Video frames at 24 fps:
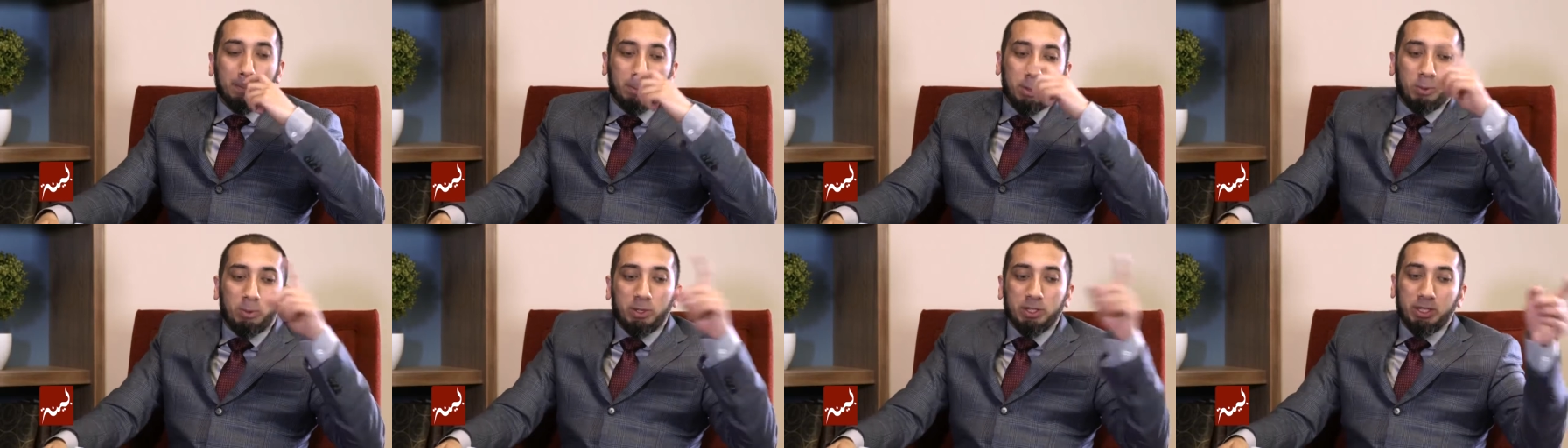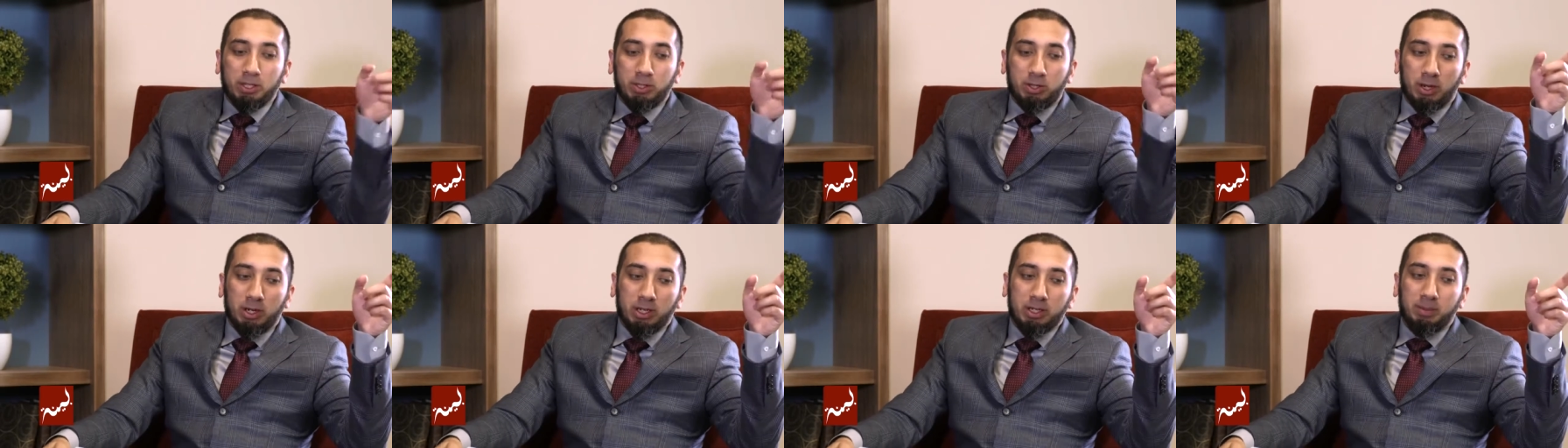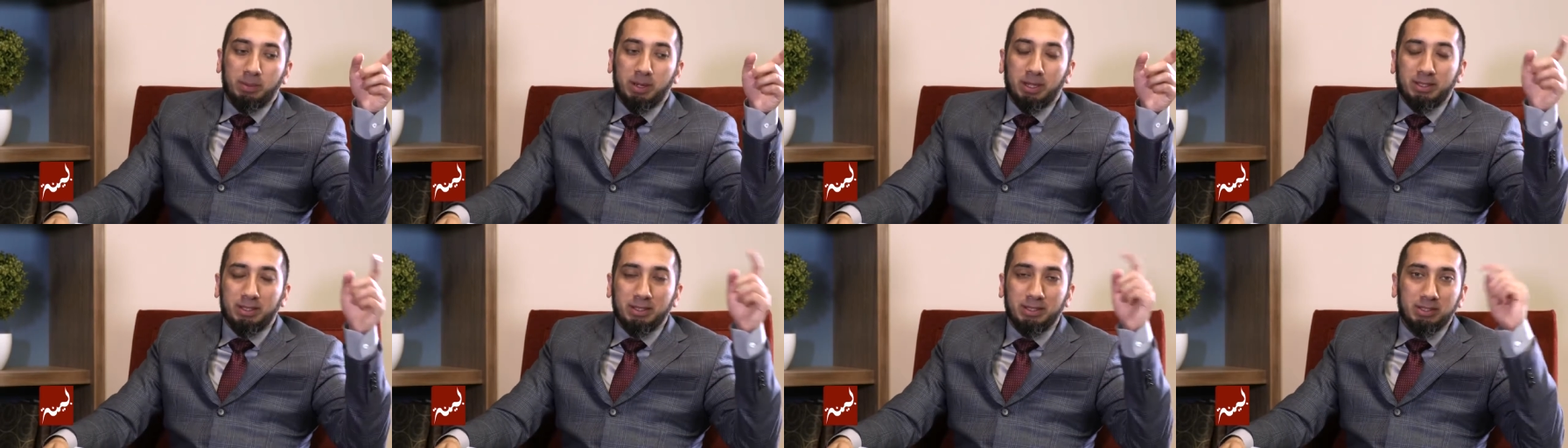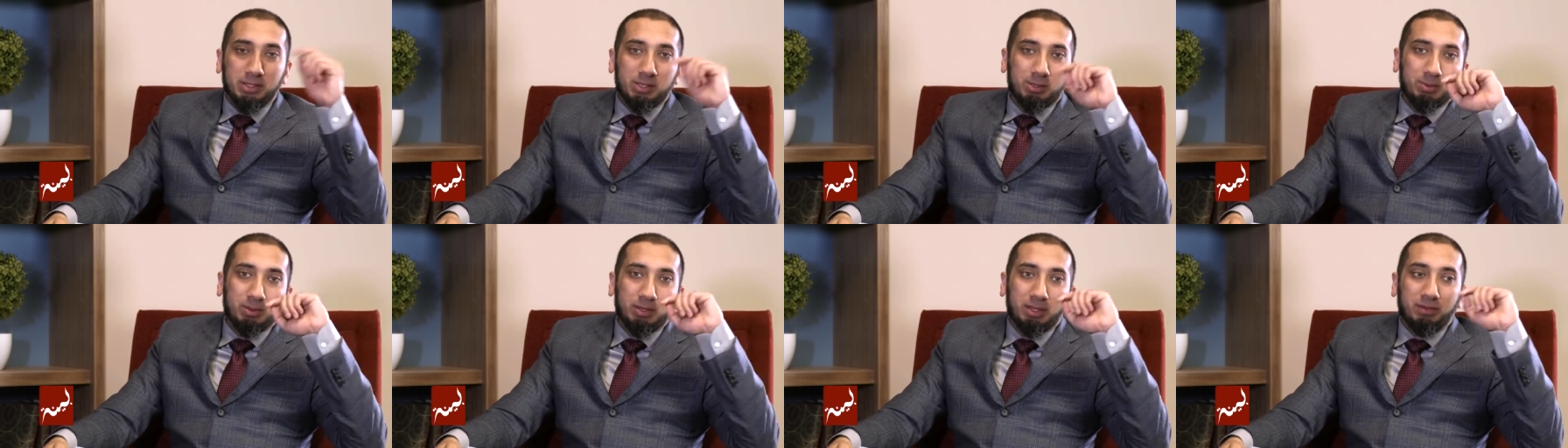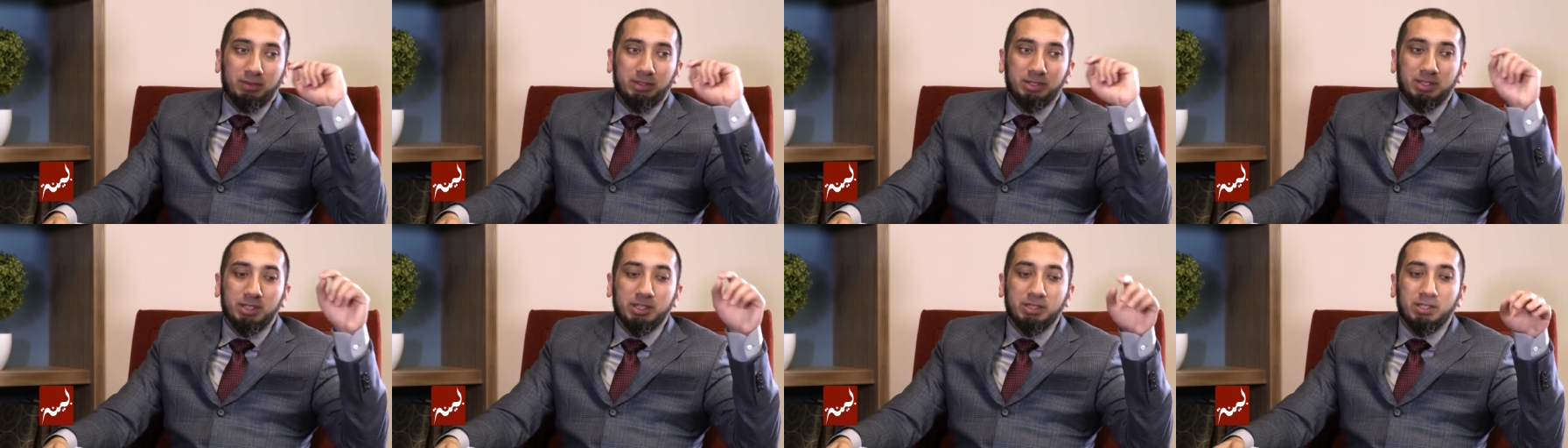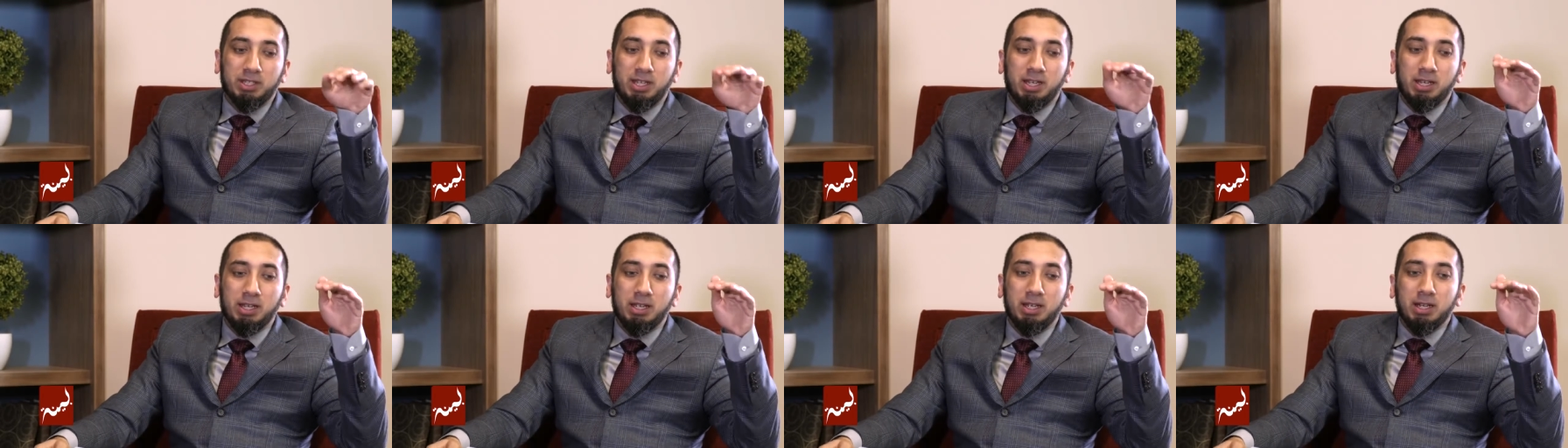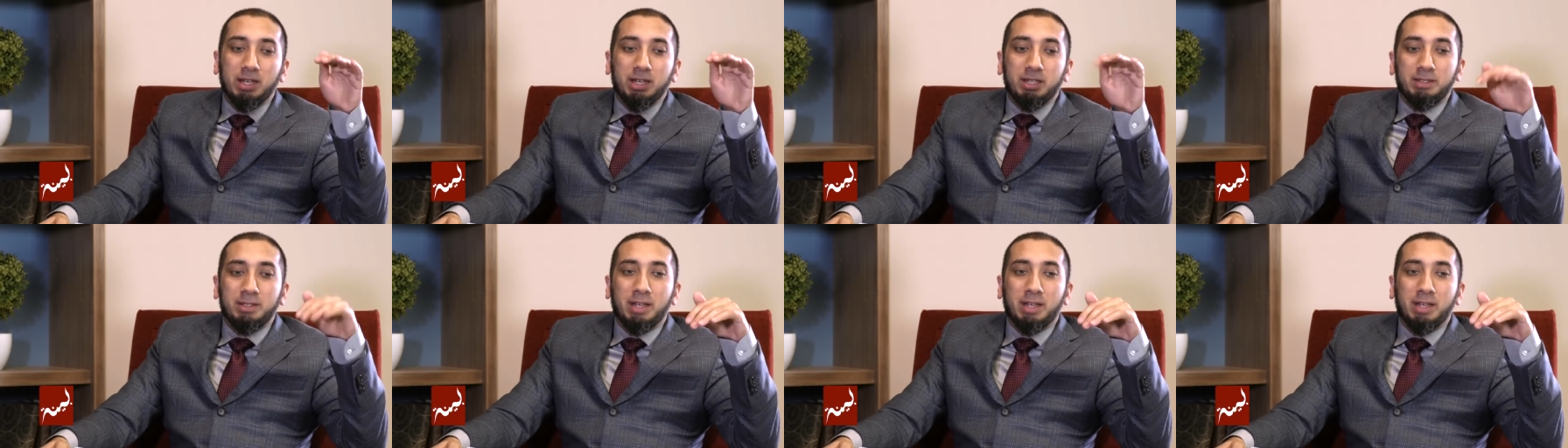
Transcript: But when they talk about the disbelievers, they say,